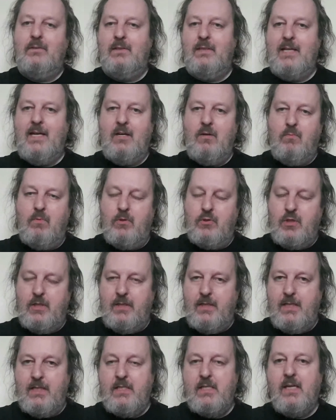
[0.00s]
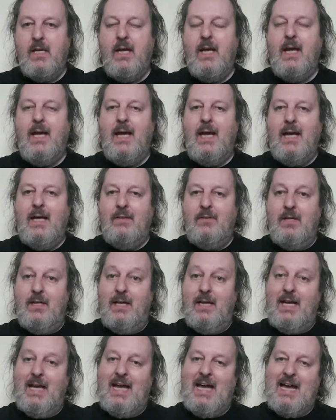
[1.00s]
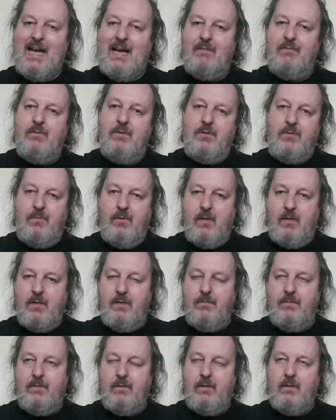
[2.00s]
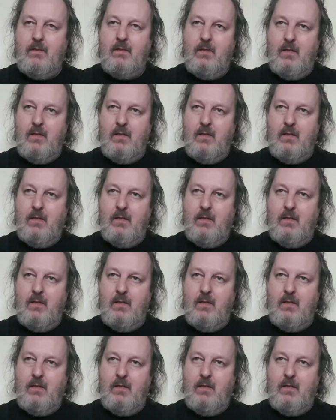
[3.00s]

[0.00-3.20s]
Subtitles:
day you're watching this, that haven't arrived